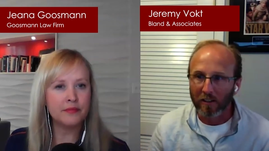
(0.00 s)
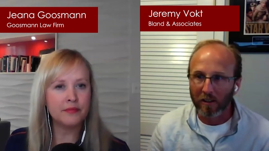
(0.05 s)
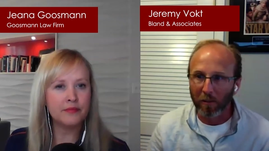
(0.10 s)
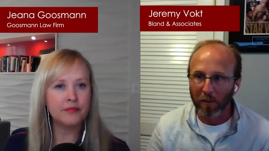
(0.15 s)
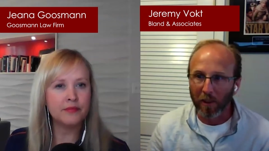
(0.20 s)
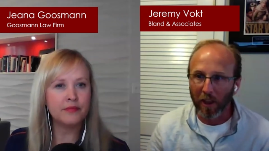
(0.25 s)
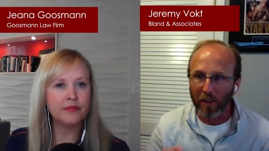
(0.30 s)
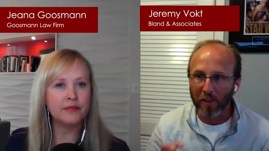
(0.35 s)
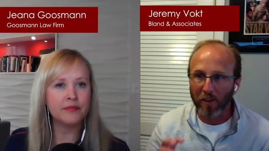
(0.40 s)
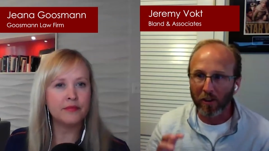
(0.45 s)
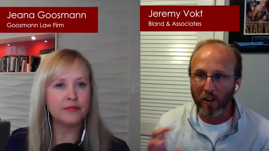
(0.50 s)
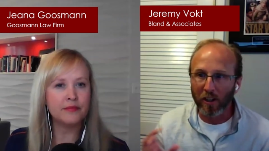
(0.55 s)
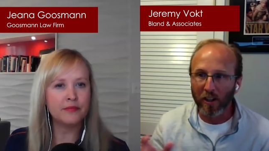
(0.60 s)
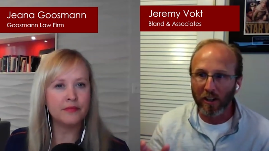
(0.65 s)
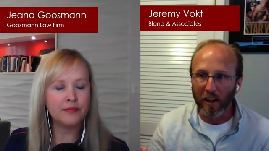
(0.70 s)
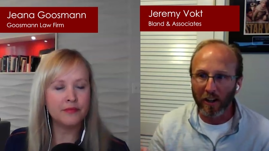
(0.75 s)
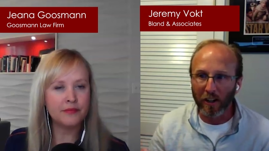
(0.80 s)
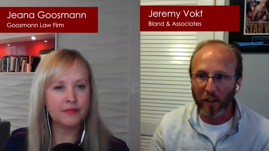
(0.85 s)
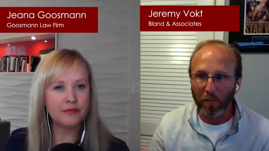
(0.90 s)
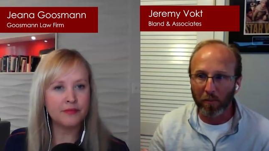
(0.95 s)
Speaker 1: some of that
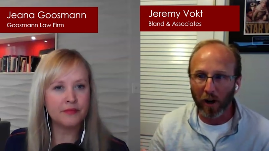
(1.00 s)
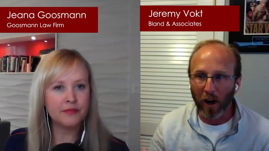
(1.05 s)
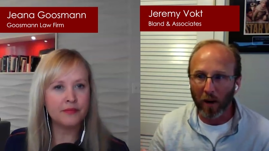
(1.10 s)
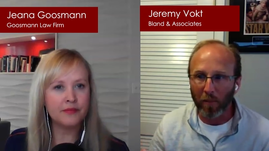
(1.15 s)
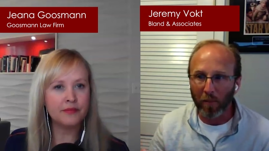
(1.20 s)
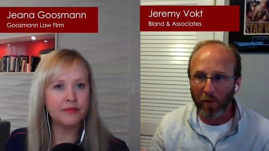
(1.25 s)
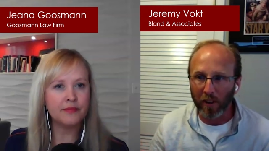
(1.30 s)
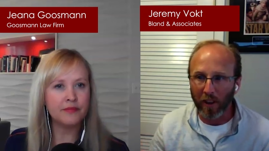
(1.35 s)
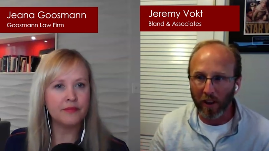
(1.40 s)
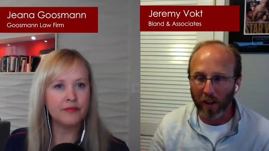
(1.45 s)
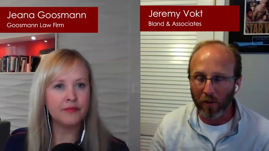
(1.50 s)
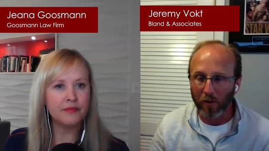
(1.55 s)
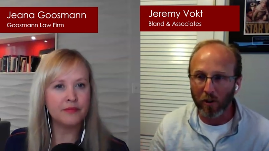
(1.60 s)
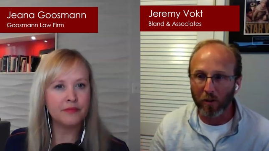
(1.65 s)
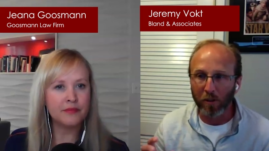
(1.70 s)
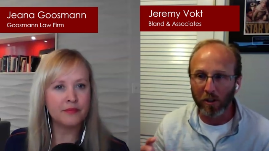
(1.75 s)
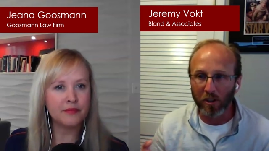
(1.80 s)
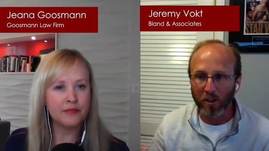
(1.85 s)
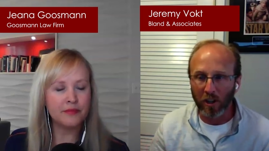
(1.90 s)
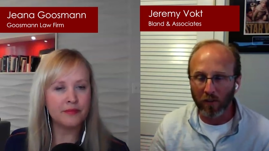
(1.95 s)
thirty-nine year property that you would
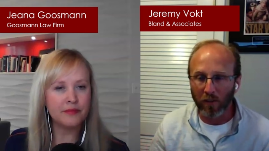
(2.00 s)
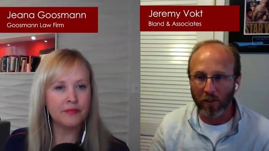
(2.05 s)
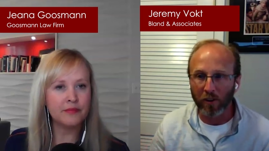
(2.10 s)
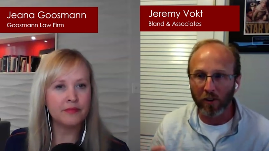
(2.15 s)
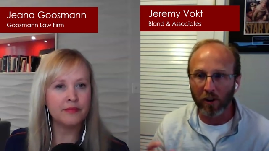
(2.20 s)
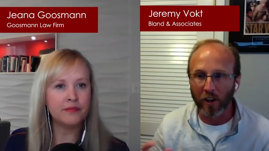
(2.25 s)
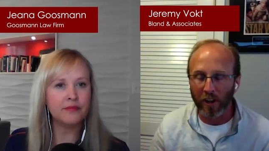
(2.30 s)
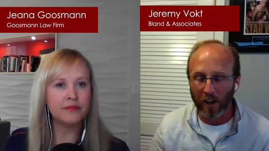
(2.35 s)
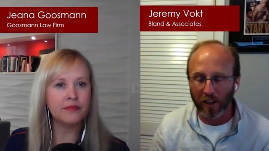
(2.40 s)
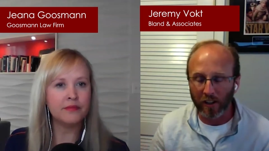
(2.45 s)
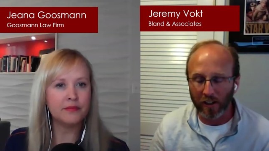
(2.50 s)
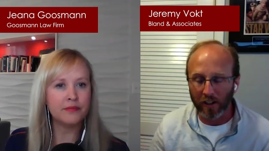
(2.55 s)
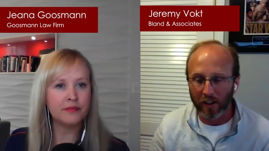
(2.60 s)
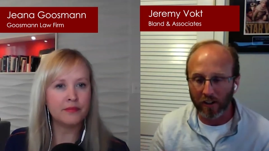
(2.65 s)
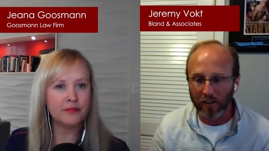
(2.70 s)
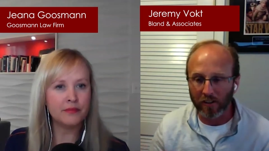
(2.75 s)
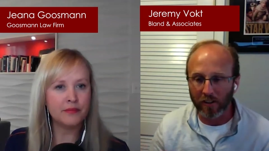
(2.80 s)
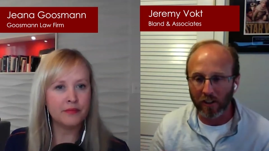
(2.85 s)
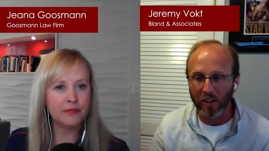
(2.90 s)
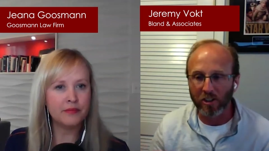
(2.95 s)
depreciate over thirty-nine
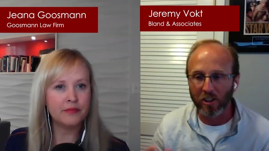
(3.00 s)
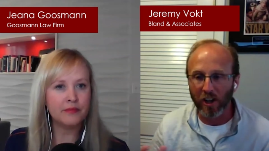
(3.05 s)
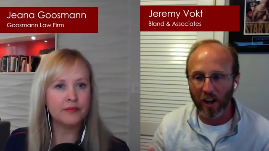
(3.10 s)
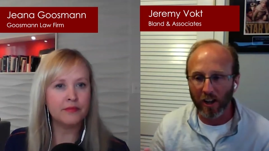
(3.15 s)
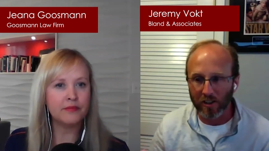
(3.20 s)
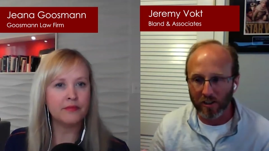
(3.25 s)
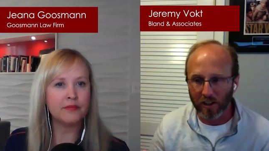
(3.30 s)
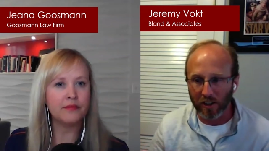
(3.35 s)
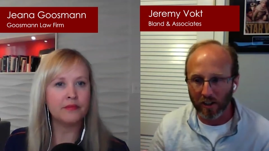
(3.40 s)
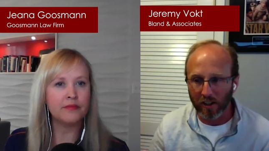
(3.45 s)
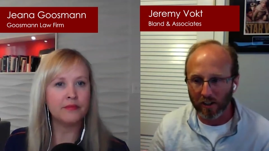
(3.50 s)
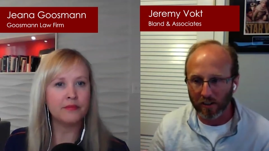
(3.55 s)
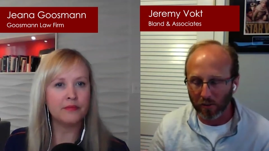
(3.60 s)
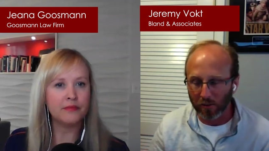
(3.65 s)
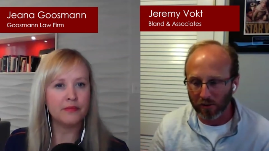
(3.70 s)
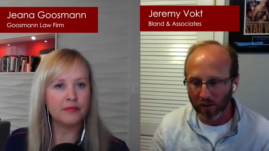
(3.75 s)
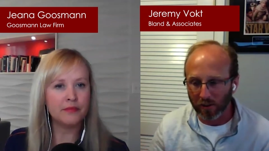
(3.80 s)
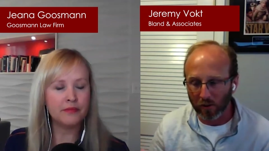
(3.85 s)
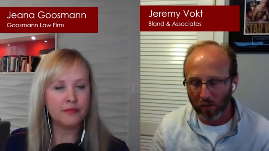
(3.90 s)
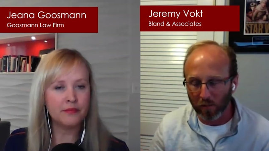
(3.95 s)
years, they changed it because
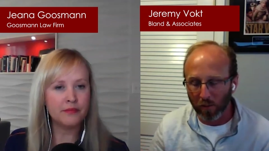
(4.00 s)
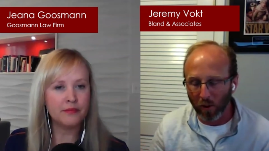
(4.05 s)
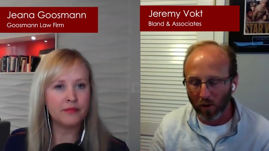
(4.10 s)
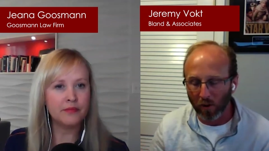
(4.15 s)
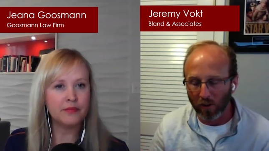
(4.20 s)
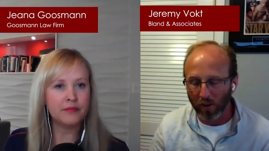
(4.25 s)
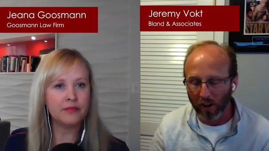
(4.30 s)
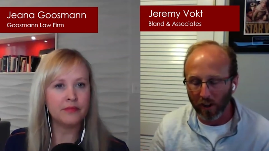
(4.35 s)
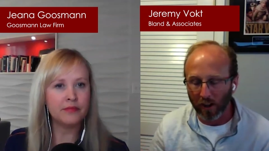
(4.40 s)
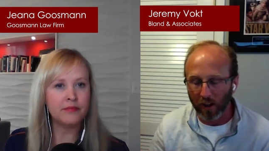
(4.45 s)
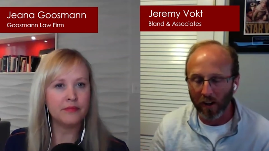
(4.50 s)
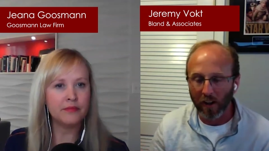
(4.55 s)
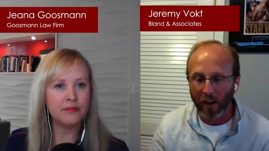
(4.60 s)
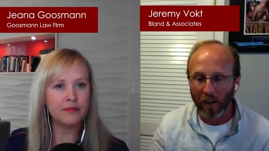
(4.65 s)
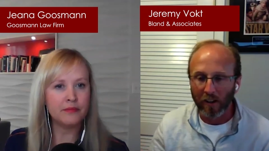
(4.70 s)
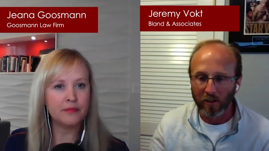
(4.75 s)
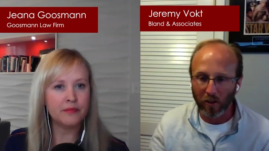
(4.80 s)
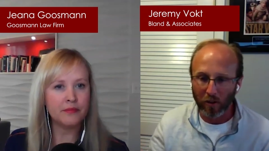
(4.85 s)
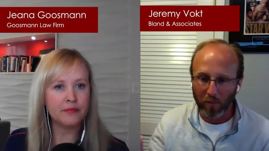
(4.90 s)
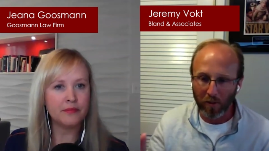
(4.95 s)
there was a loophole in there.
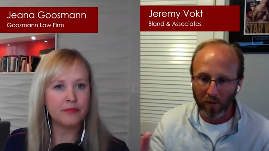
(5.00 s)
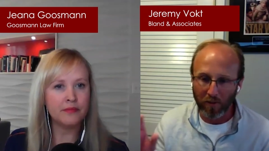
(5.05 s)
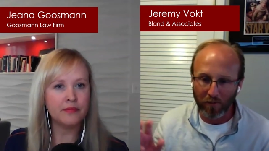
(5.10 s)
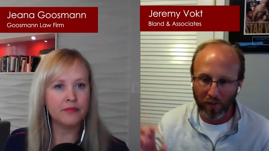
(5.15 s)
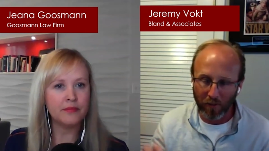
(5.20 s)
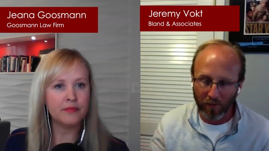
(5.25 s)
So it'd be